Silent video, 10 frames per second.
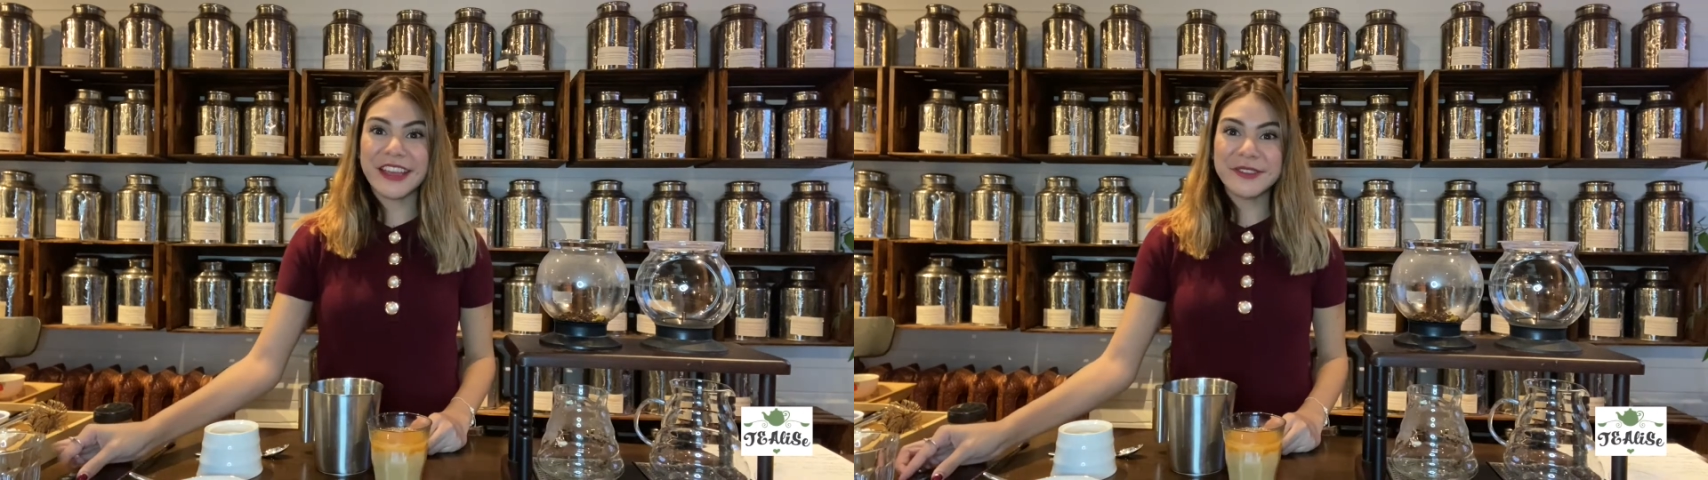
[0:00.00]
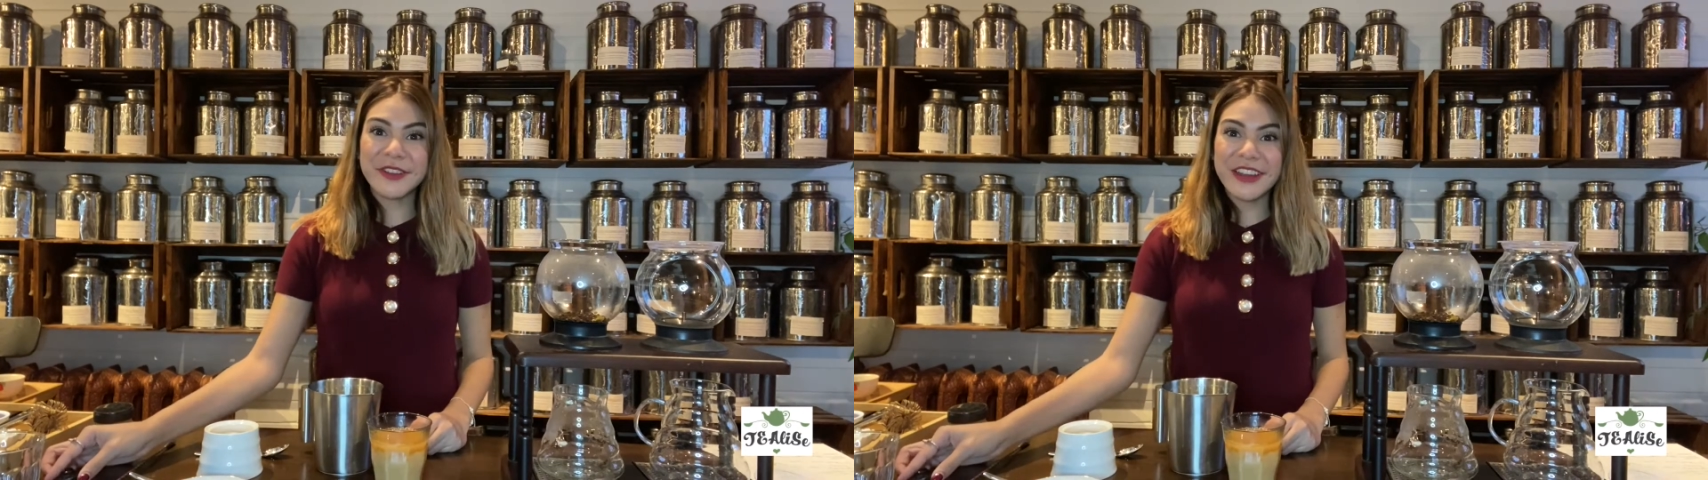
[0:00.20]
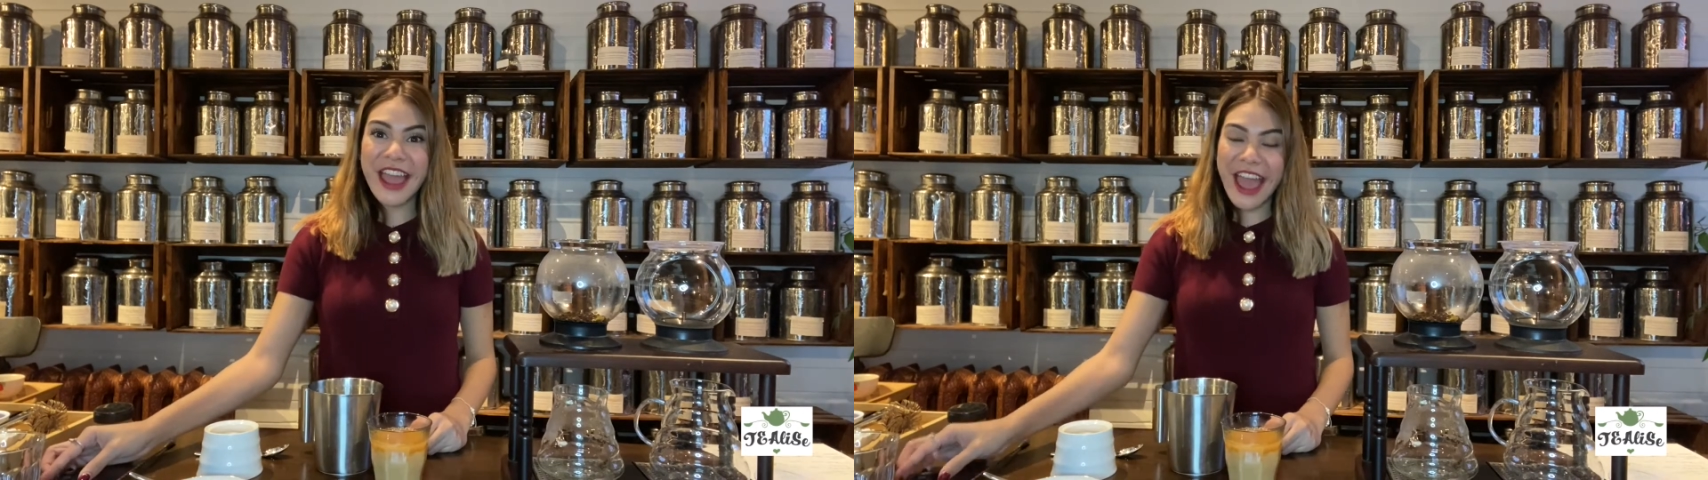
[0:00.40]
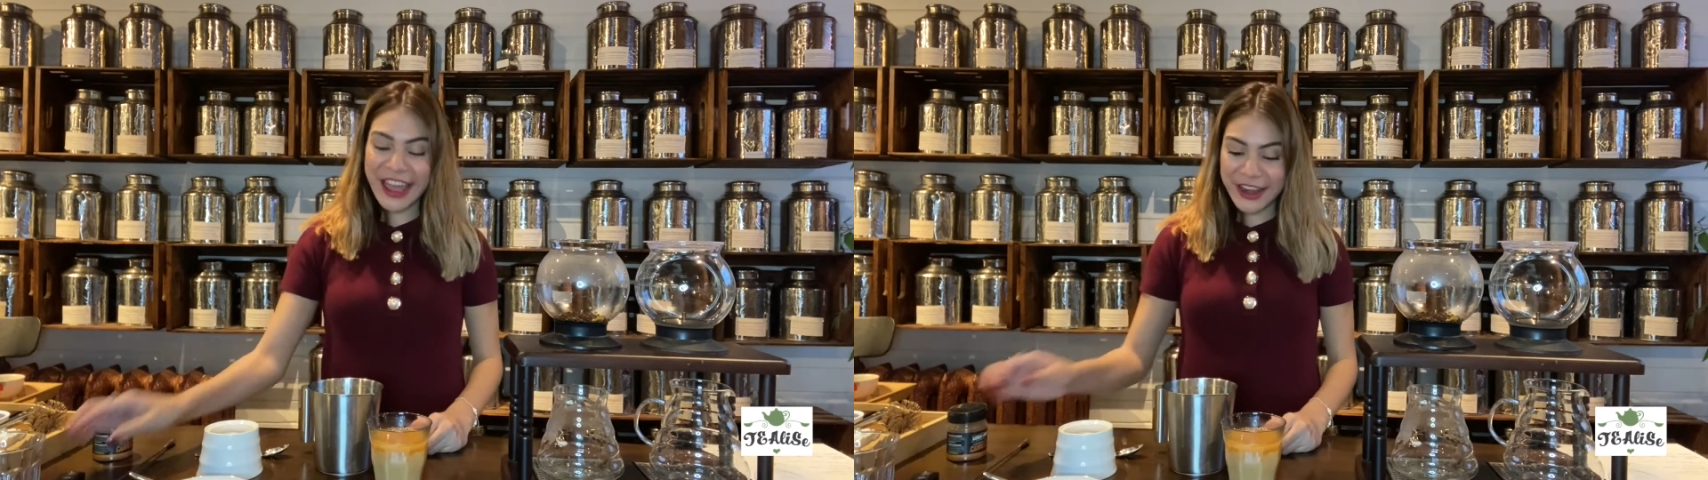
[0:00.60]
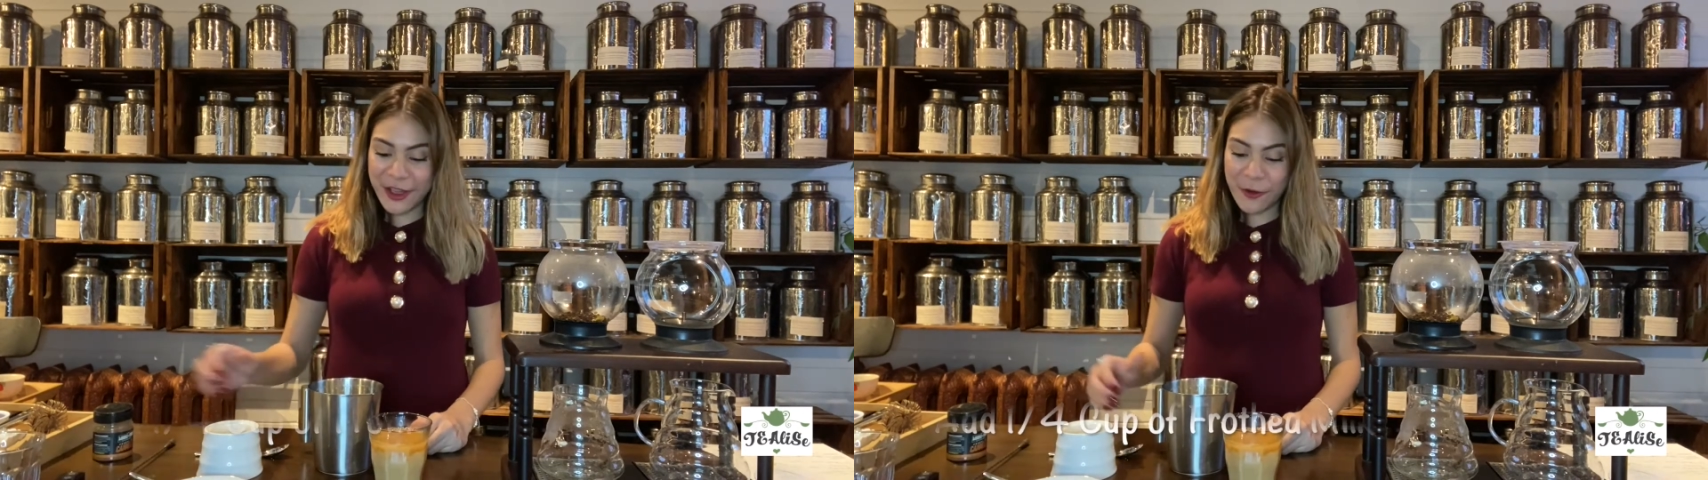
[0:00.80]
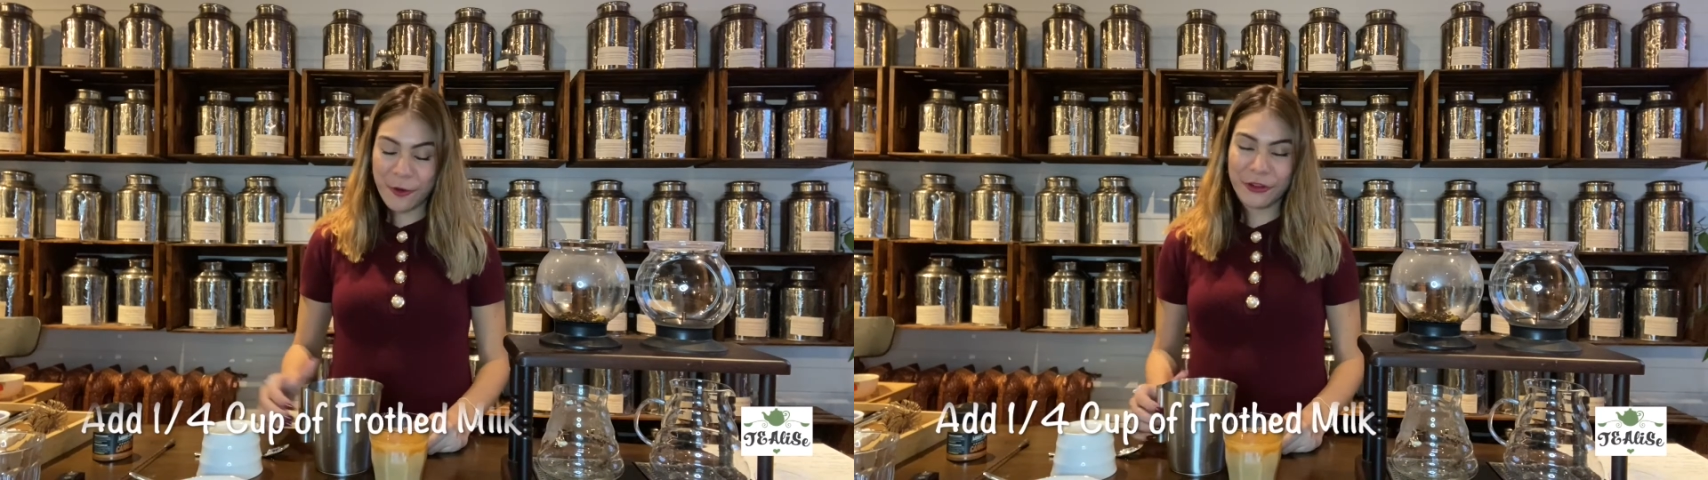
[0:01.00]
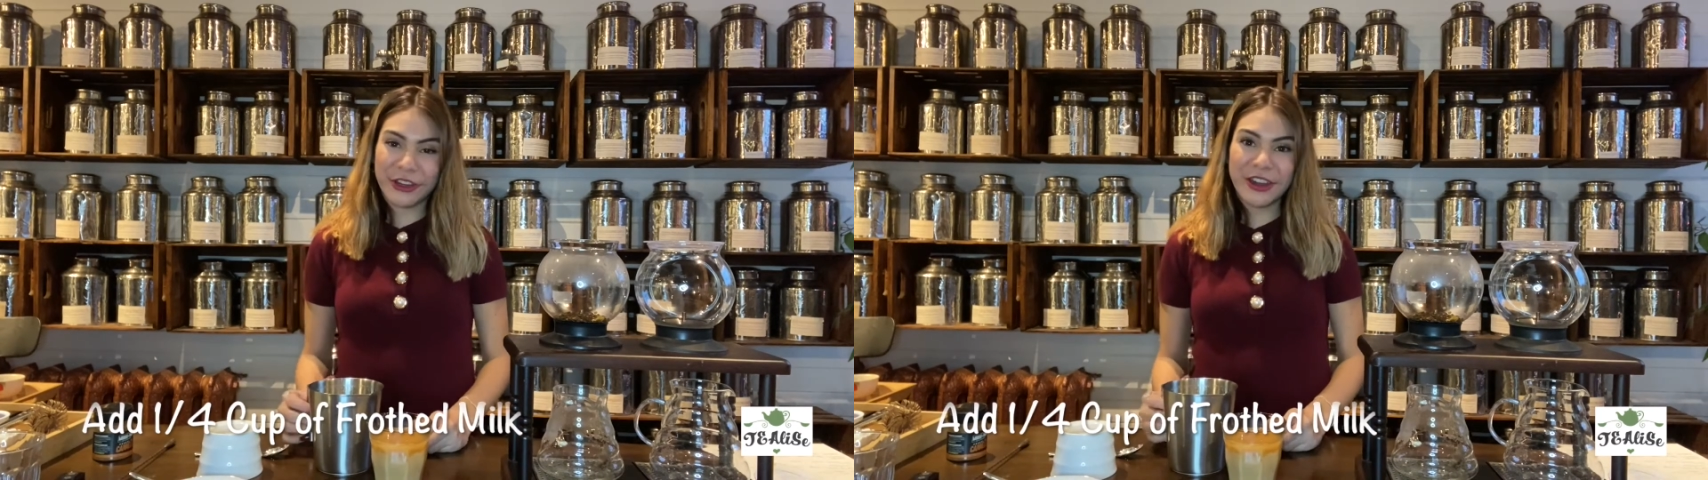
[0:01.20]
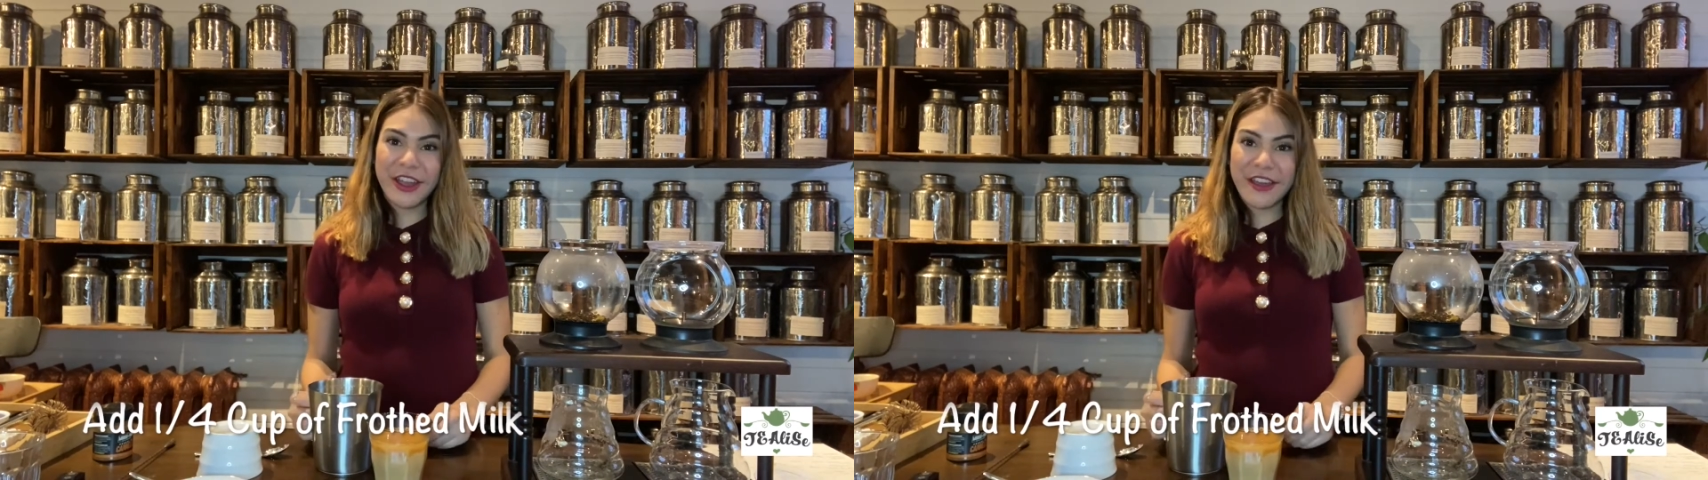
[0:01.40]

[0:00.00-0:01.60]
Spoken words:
we're going to add 1/4